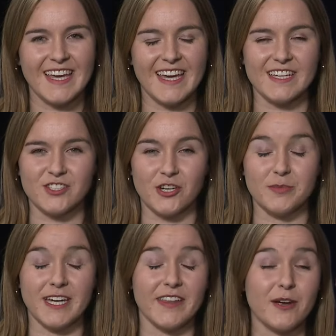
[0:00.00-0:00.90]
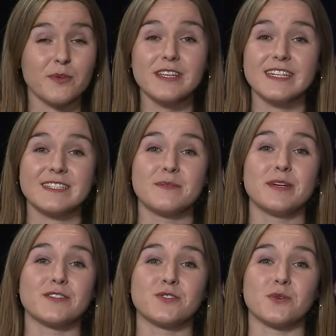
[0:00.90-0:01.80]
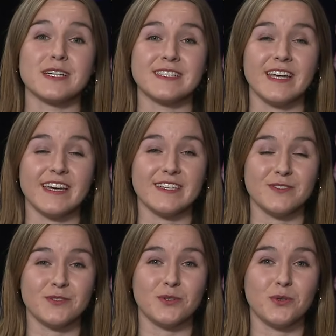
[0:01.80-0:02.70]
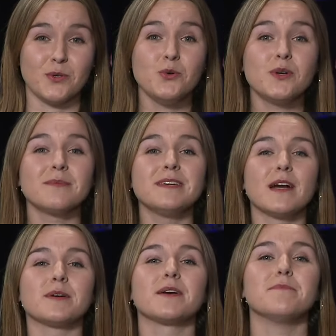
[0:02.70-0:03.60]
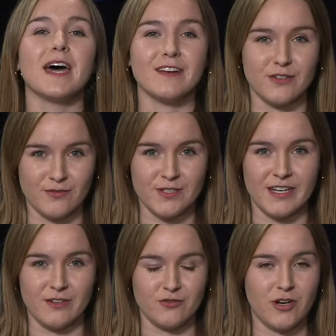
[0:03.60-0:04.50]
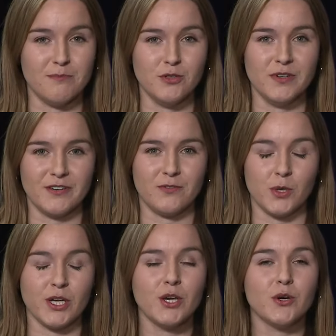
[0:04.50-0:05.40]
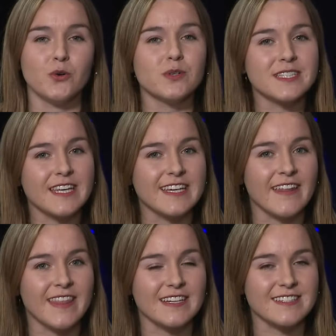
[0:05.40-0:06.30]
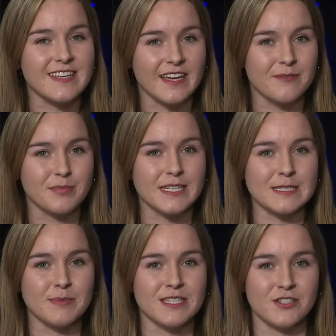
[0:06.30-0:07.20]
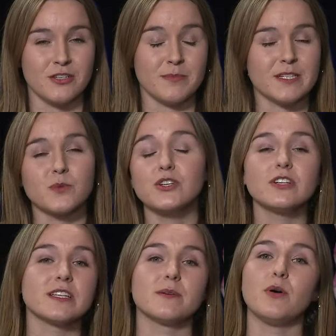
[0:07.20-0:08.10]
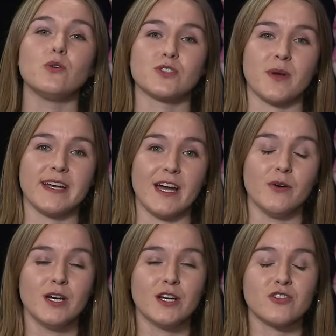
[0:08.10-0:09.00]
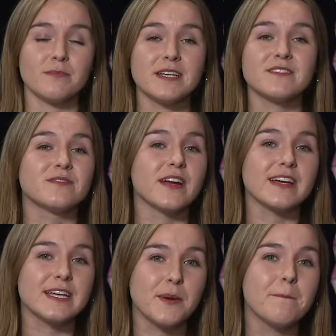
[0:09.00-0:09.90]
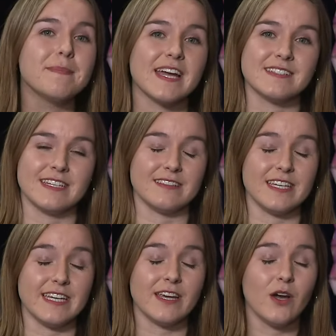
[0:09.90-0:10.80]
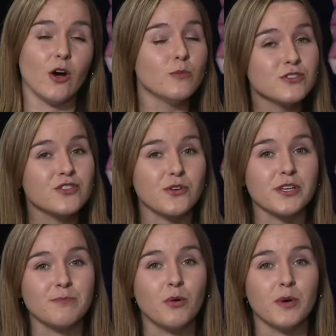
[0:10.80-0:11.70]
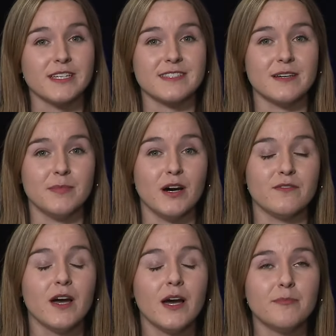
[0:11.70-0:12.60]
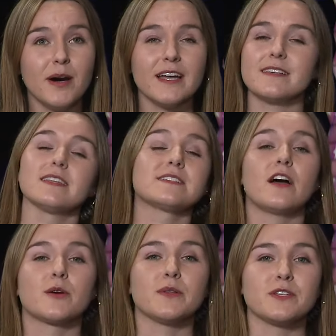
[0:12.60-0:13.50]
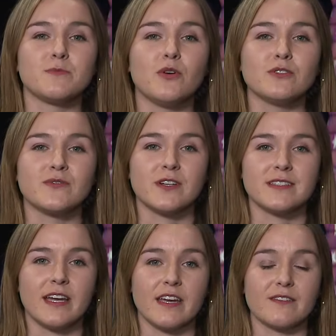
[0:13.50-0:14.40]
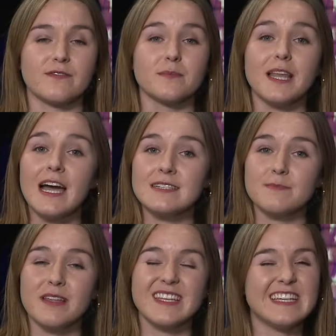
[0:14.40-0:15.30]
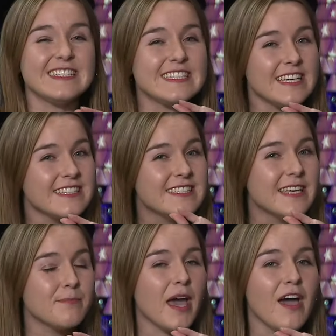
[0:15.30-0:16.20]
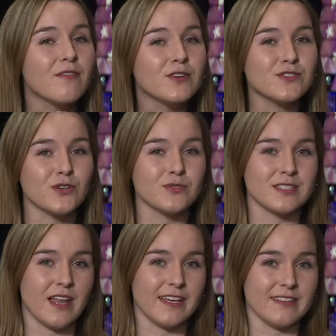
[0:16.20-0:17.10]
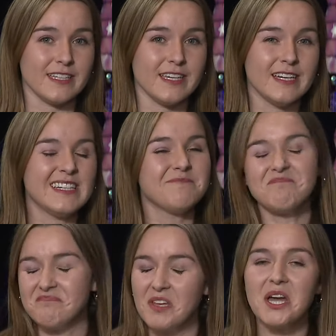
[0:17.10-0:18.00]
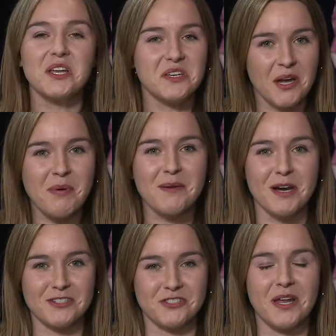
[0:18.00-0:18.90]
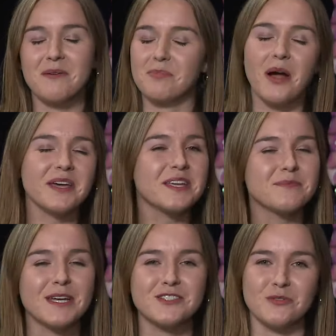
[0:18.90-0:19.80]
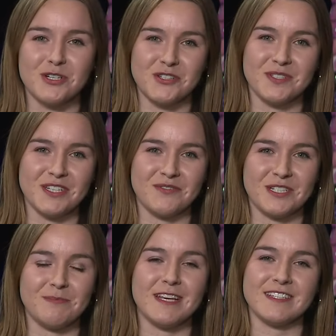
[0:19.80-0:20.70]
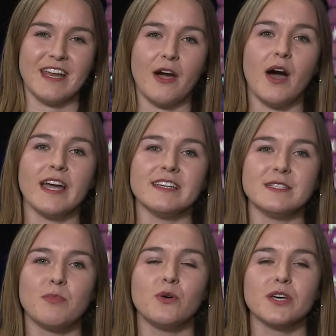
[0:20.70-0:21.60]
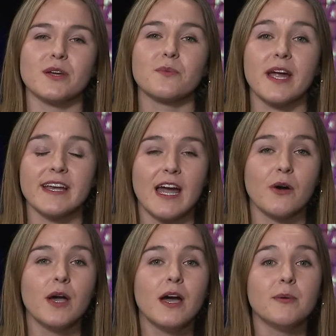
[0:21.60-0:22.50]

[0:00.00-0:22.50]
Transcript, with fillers: Hey, Shelby. Yeah, that really is the big story today is who can become a competitor for Donald Trump moving forward? Who is going to get that second place position? Because when you look at the polls right now, Trump has a very commanding lead, almost 30 points above. But let's talk about these polls for a second. From last month, he did dip ever so slightly. Not by much, not probably going to make too much of a difference based on how high he's polling right now.